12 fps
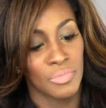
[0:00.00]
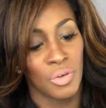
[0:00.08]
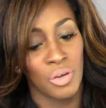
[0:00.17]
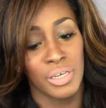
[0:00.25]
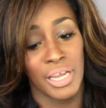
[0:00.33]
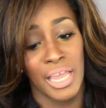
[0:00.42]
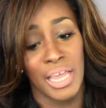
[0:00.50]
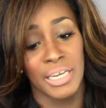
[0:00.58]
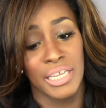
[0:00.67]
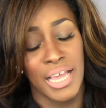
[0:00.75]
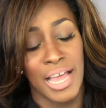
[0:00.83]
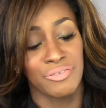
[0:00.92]
On the
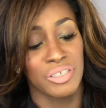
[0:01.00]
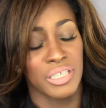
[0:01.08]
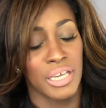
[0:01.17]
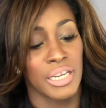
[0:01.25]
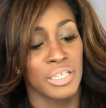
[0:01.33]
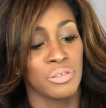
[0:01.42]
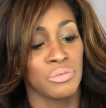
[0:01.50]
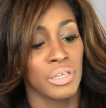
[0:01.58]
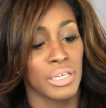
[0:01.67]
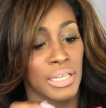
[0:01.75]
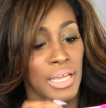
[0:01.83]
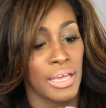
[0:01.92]
hand, you have to say they do
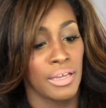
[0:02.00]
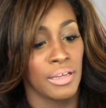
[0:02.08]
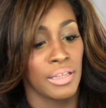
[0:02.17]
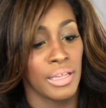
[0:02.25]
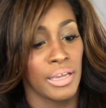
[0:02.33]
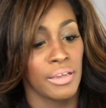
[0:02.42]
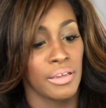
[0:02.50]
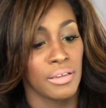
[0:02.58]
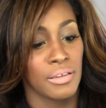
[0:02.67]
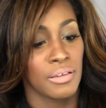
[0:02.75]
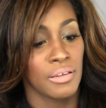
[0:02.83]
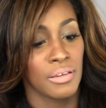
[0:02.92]
look a lot
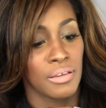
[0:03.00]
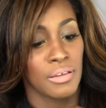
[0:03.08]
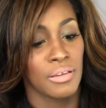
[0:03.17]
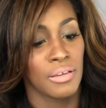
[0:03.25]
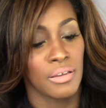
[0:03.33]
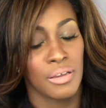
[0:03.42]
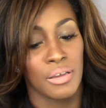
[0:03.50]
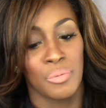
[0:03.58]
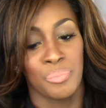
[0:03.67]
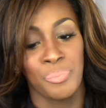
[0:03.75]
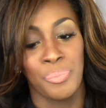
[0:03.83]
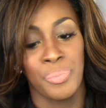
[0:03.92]
alike.
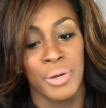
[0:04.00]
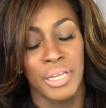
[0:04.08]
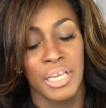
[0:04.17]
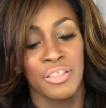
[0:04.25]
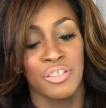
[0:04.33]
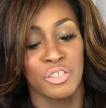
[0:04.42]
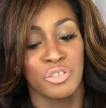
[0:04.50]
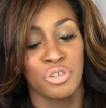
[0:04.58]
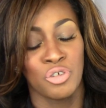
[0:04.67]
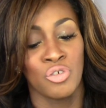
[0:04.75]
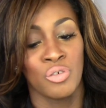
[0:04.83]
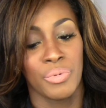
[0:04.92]
But in the
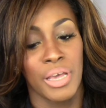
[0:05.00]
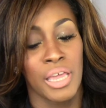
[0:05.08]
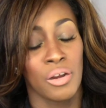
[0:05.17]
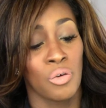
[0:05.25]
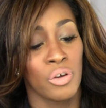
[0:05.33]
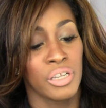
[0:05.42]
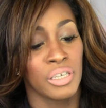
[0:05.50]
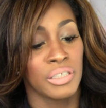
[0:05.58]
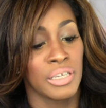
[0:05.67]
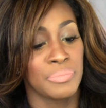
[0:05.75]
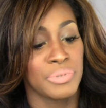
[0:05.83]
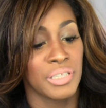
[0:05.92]
tube and on your
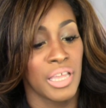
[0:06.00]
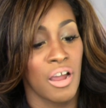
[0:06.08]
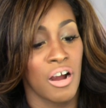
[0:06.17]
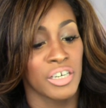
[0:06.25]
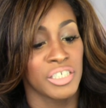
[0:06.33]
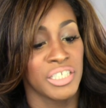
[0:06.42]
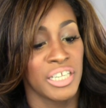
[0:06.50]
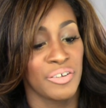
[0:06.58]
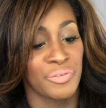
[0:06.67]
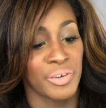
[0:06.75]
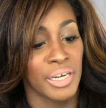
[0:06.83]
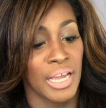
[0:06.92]
lips, they are
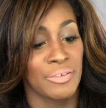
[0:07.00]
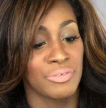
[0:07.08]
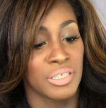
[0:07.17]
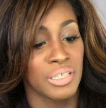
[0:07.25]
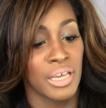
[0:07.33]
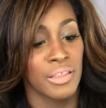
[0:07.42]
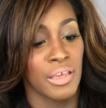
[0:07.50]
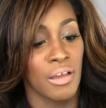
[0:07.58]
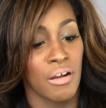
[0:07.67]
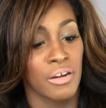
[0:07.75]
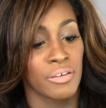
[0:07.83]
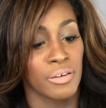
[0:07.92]
different. I have to say, they
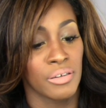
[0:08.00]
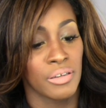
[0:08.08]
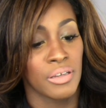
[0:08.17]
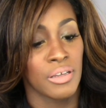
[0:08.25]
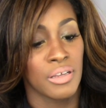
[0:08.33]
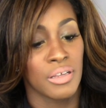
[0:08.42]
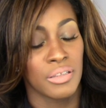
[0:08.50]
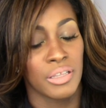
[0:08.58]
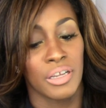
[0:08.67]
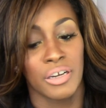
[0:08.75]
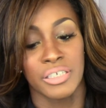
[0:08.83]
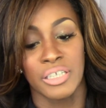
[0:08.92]
are
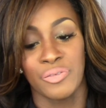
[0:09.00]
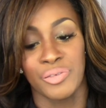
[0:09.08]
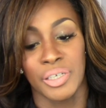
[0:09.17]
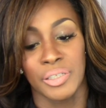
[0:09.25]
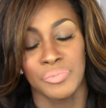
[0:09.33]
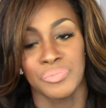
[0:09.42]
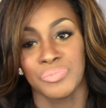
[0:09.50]
different.